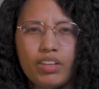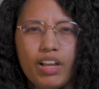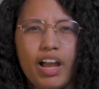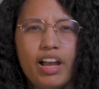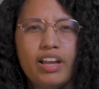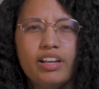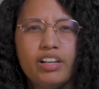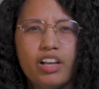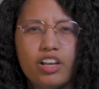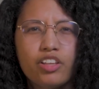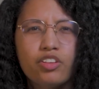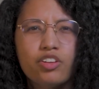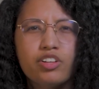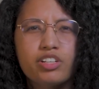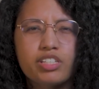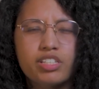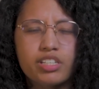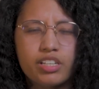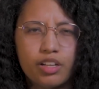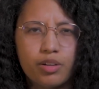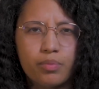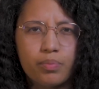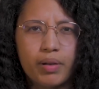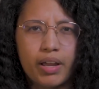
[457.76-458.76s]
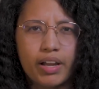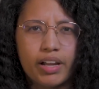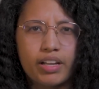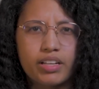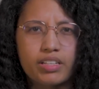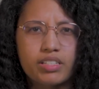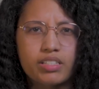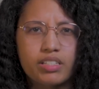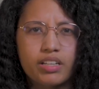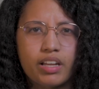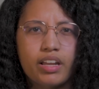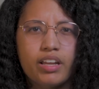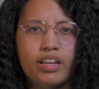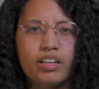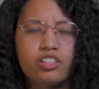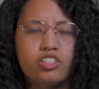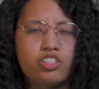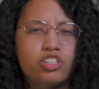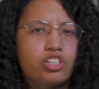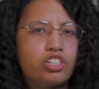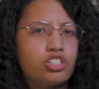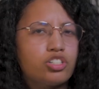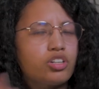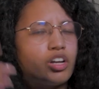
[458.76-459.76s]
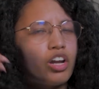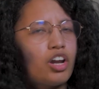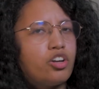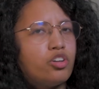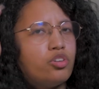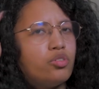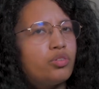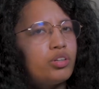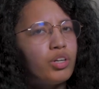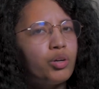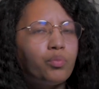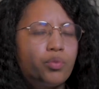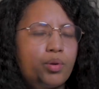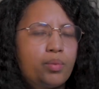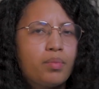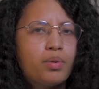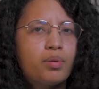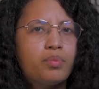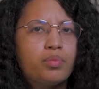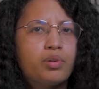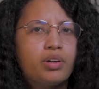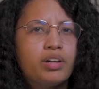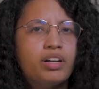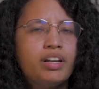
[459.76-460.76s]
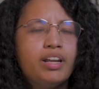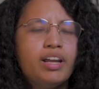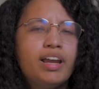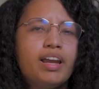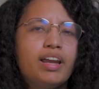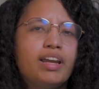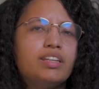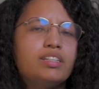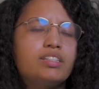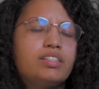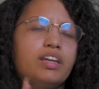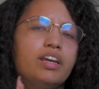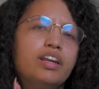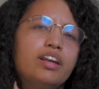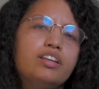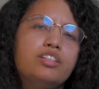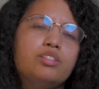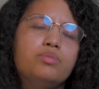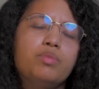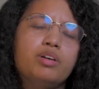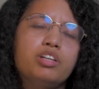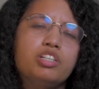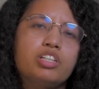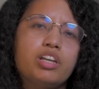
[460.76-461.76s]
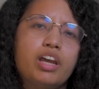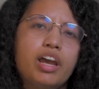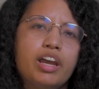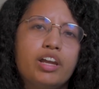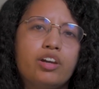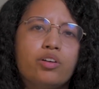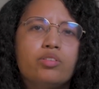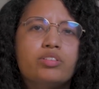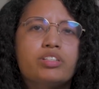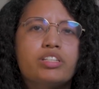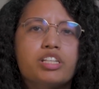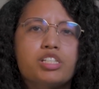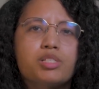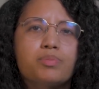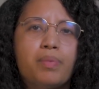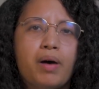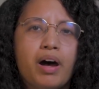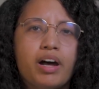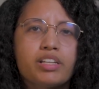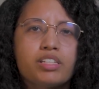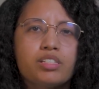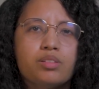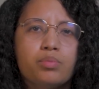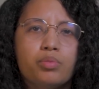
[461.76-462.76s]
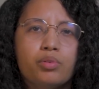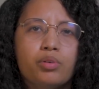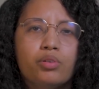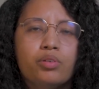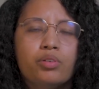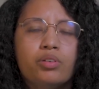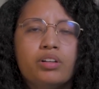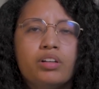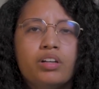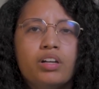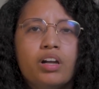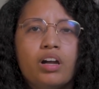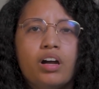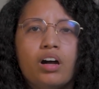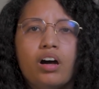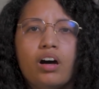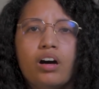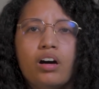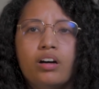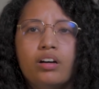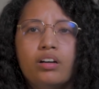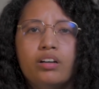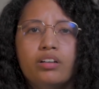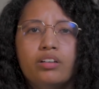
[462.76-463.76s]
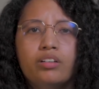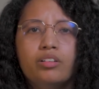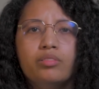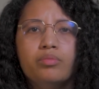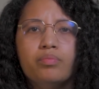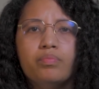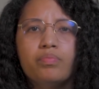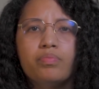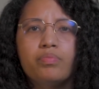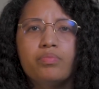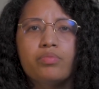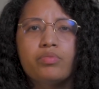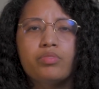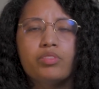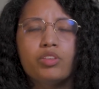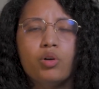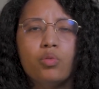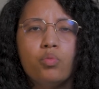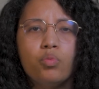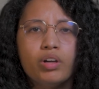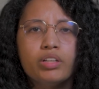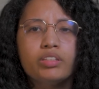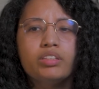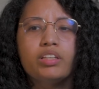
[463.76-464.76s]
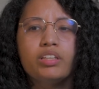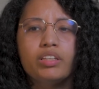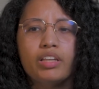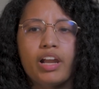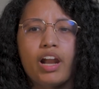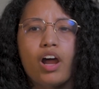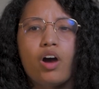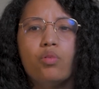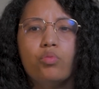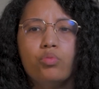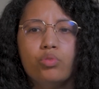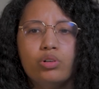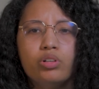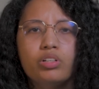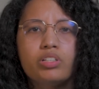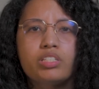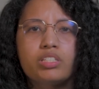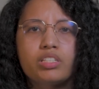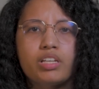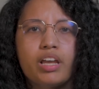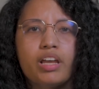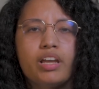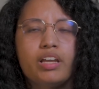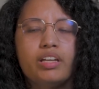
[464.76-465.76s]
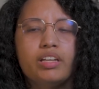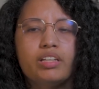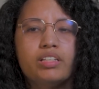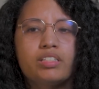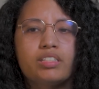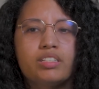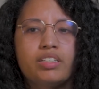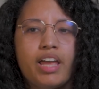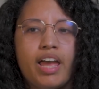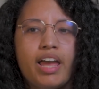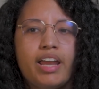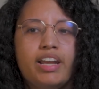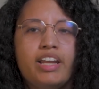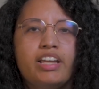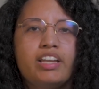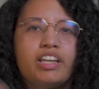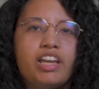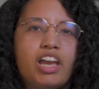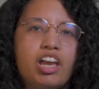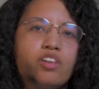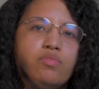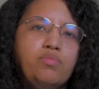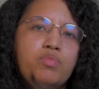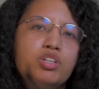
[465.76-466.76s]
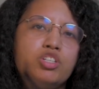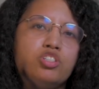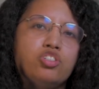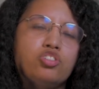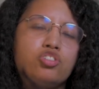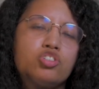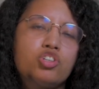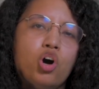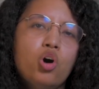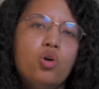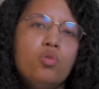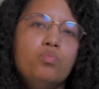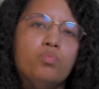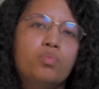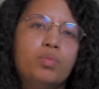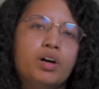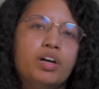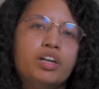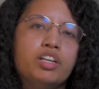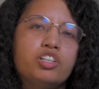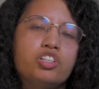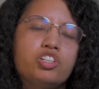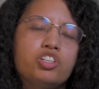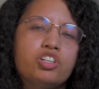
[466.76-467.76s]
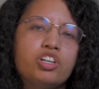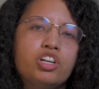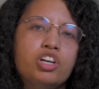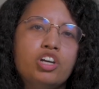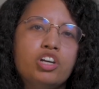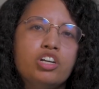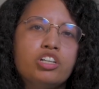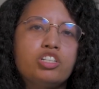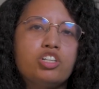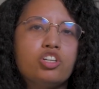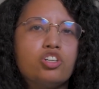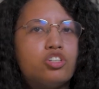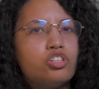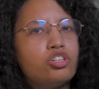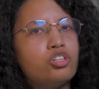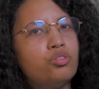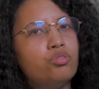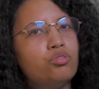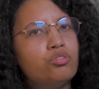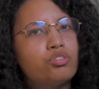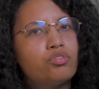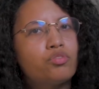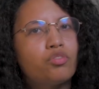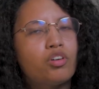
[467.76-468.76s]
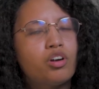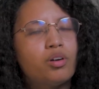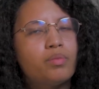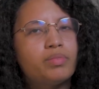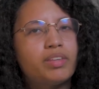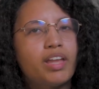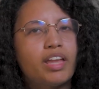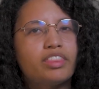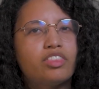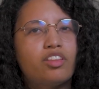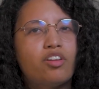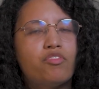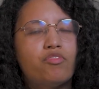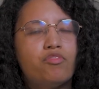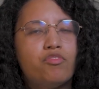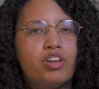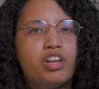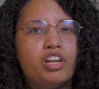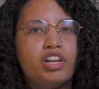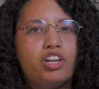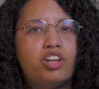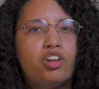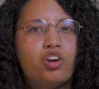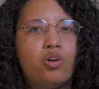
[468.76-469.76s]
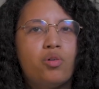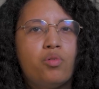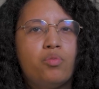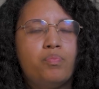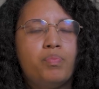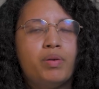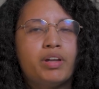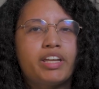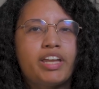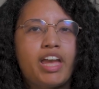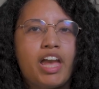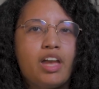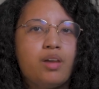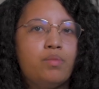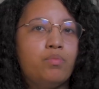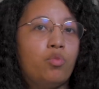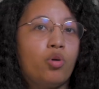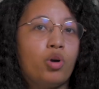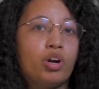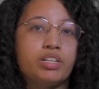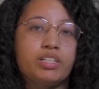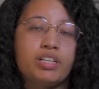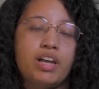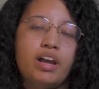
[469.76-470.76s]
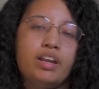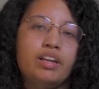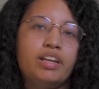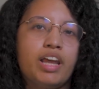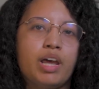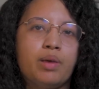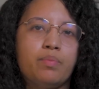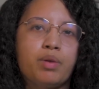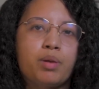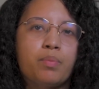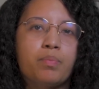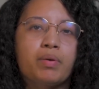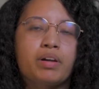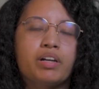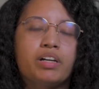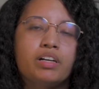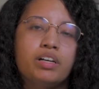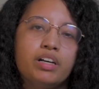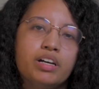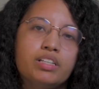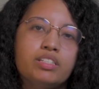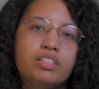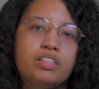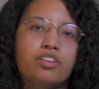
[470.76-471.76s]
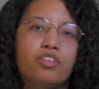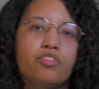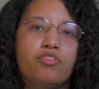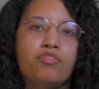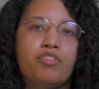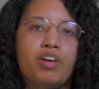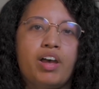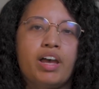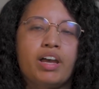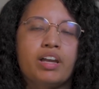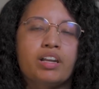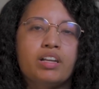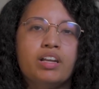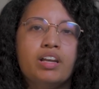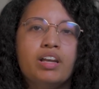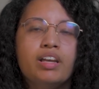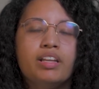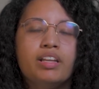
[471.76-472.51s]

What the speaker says: Another tip, like I said, just so that you can remember, is get as much angles as possible. The one thing that I will say is that it gave me so much to choose from that the video became more dynamic because of the fact